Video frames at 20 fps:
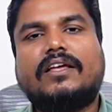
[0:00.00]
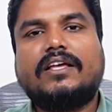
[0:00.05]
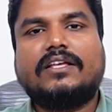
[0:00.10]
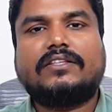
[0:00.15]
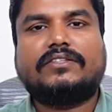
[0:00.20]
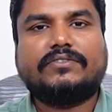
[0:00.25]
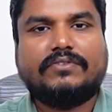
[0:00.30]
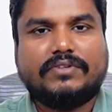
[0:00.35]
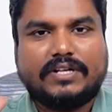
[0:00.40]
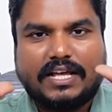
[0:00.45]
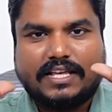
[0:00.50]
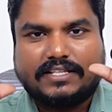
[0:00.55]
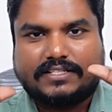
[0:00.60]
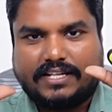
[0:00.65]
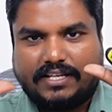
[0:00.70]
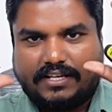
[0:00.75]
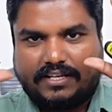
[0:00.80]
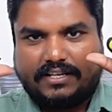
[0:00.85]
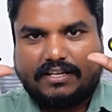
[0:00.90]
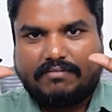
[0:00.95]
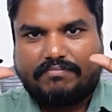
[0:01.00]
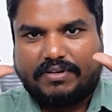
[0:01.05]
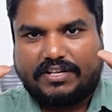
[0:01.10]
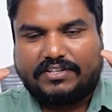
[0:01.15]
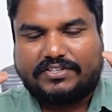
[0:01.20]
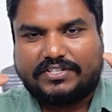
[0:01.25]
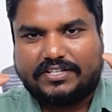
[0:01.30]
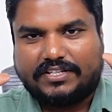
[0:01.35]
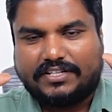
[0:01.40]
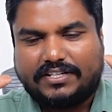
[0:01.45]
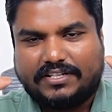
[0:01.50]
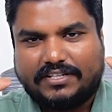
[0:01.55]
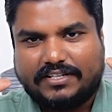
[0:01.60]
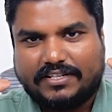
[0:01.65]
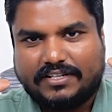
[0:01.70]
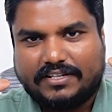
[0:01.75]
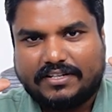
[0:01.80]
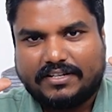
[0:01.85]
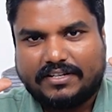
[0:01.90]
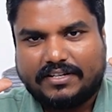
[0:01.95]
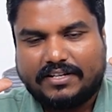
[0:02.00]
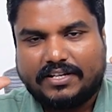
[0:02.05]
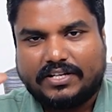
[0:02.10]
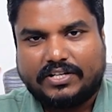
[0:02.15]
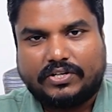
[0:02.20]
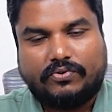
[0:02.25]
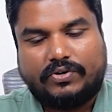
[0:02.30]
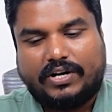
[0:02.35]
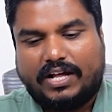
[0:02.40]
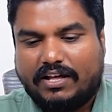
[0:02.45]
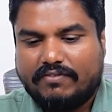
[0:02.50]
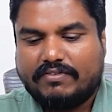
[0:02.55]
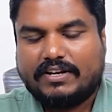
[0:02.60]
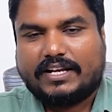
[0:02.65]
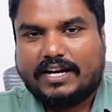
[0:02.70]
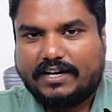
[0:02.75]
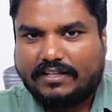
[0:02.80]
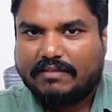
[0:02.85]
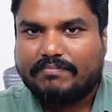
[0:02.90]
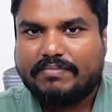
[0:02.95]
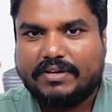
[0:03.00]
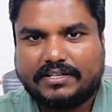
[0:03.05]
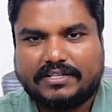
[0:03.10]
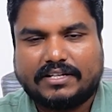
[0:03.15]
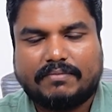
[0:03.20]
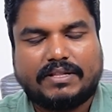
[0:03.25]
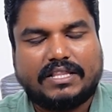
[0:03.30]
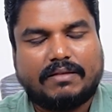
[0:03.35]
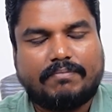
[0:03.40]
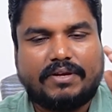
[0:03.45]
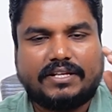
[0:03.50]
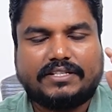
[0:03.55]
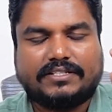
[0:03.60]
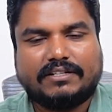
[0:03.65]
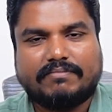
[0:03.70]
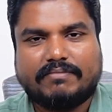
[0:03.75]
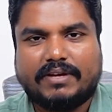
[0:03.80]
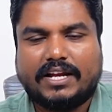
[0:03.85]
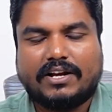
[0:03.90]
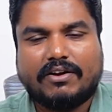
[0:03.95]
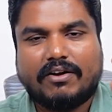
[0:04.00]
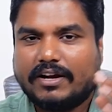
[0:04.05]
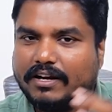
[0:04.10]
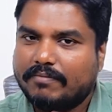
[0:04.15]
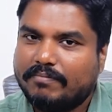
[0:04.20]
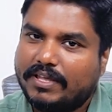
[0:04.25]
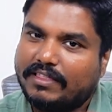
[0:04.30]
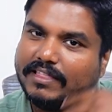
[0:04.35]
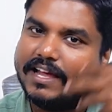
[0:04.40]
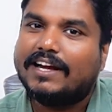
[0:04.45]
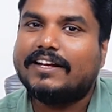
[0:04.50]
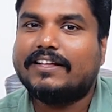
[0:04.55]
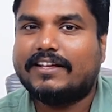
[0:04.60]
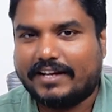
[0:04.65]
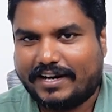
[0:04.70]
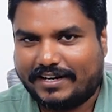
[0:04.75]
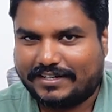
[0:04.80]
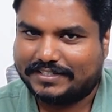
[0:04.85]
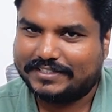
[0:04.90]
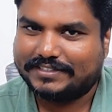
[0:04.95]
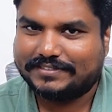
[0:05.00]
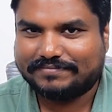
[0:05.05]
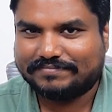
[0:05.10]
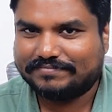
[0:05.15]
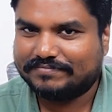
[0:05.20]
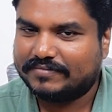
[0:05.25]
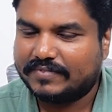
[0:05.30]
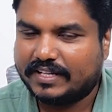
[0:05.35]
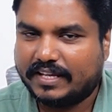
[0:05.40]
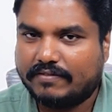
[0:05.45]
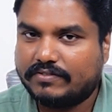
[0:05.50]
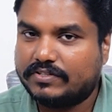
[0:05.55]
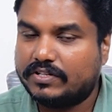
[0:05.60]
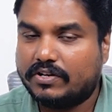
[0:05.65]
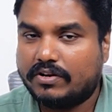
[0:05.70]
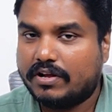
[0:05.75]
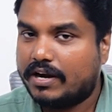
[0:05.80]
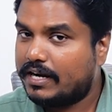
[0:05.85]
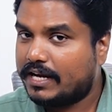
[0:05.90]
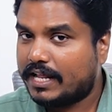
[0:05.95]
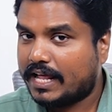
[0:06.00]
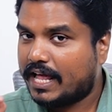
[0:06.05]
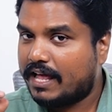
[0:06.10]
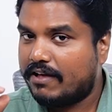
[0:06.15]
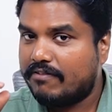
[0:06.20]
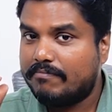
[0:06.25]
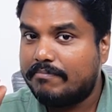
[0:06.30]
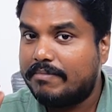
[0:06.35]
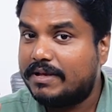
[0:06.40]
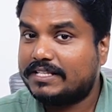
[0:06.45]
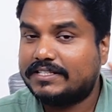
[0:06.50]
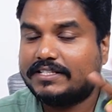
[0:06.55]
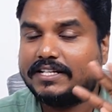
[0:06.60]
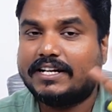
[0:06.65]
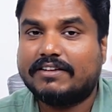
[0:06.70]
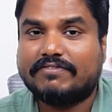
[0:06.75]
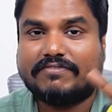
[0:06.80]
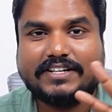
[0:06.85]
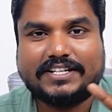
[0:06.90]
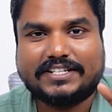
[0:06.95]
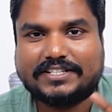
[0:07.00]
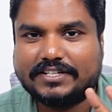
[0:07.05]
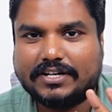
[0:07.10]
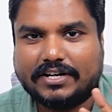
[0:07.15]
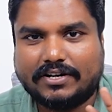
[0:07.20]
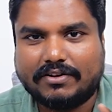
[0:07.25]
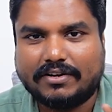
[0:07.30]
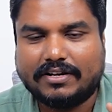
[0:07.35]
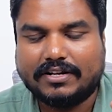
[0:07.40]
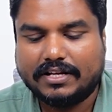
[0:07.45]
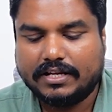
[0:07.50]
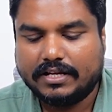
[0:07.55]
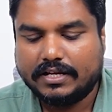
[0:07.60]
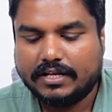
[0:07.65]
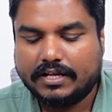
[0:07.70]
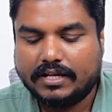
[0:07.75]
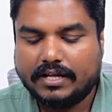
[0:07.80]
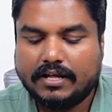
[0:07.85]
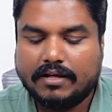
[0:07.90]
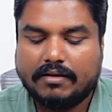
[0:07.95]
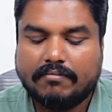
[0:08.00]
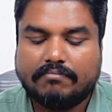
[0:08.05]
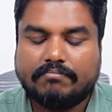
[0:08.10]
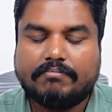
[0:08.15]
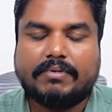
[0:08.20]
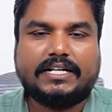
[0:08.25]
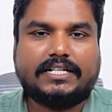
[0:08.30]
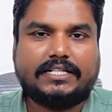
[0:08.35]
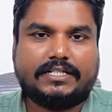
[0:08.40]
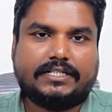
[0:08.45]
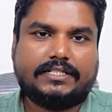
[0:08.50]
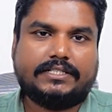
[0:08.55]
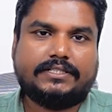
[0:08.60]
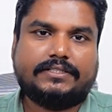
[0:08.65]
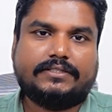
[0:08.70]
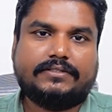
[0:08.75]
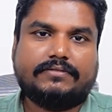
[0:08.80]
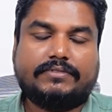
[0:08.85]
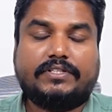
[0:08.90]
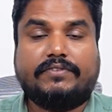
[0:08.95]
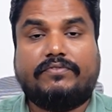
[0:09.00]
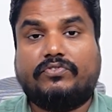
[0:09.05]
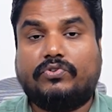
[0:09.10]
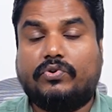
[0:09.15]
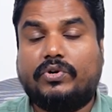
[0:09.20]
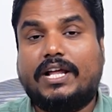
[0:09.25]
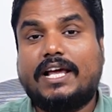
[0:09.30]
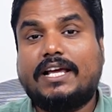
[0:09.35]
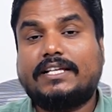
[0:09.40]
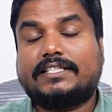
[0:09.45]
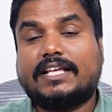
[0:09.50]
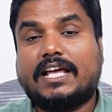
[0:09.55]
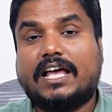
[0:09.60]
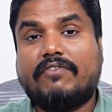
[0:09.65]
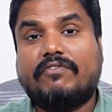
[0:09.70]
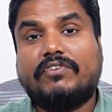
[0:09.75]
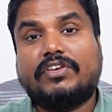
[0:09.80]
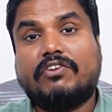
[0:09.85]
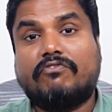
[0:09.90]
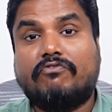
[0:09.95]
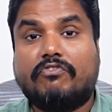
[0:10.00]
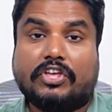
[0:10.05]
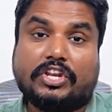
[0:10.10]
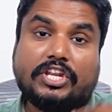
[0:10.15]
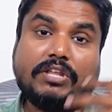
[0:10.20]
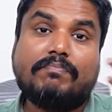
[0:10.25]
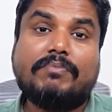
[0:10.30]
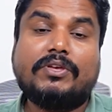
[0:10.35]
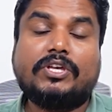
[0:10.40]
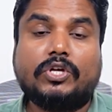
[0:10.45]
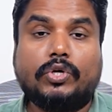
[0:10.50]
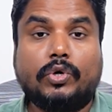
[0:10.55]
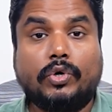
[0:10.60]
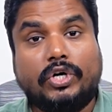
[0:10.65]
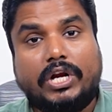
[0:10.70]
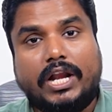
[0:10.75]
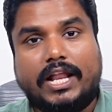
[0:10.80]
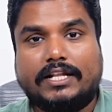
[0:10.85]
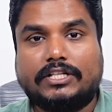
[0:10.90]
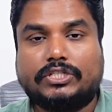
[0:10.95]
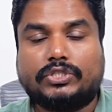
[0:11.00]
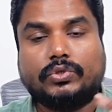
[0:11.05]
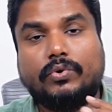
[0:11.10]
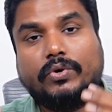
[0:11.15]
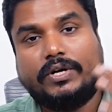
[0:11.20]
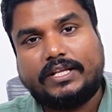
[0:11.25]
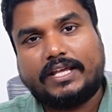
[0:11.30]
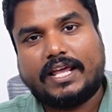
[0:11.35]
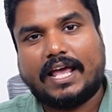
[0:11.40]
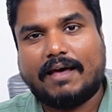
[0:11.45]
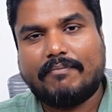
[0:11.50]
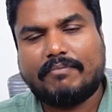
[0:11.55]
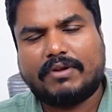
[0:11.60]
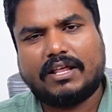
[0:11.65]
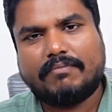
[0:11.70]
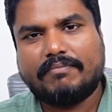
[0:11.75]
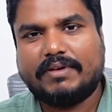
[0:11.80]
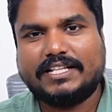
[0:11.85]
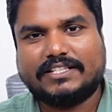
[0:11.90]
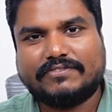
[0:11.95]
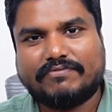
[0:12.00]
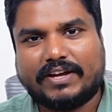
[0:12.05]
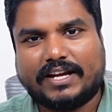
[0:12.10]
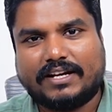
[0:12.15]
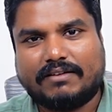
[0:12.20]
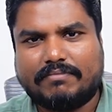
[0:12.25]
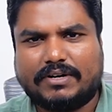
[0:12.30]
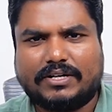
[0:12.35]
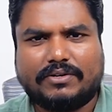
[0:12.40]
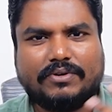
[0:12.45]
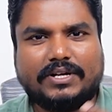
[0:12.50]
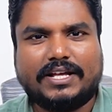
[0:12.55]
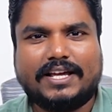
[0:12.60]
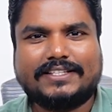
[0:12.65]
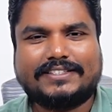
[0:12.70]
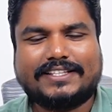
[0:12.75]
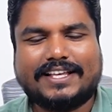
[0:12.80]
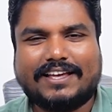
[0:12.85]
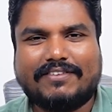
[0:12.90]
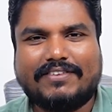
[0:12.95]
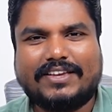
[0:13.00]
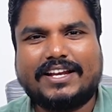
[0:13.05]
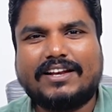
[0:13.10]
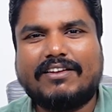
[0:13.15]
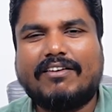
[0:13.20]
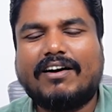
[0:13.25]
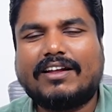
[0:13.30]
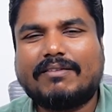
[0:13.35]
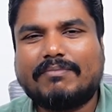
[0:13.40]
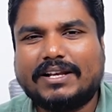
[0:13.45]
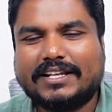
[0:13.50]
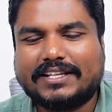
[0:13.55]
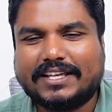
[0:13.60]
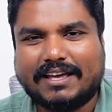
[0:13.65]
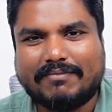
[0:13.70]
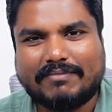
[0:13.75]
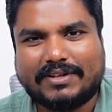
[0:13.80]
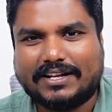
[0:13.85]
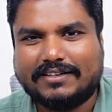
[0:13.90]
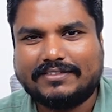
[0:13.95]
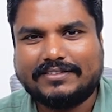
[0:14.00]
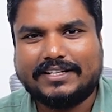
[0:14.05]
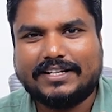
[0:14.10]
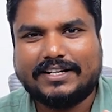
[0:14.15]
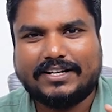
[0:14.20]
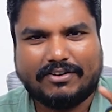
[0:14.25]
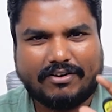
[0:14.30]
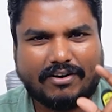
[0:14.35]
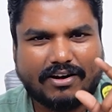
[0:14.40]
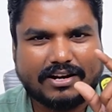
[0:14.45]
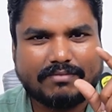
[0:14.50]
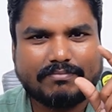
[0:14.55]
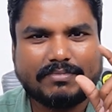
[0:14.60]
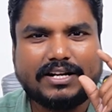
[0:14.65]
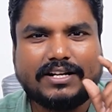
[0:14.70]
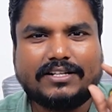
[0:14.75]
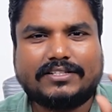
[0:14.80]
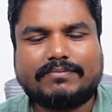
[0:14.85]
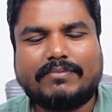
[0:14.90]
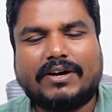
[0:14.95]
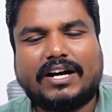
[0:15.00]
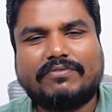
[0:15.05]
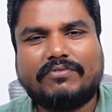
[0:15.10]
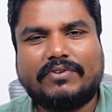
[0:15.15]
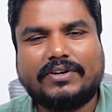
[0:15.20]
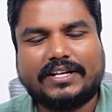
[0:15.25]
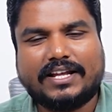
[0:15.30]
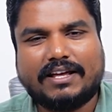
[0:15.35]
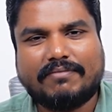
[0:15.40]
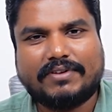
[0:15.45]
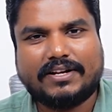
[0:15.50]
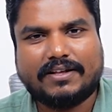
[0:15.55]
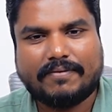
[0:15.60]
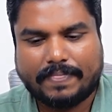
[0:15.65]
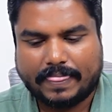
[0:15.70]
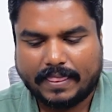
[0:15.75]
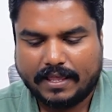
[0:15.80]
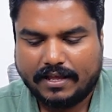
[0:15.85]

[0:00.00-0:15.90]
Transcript: So Guna is taking a picture. Guna will get the picture, but the picture may not be that great. It will not have best definition and all. But so if Guna is having a very big good lens, good camera means fine, but Guna is having a normal camera, normal smartphone camera.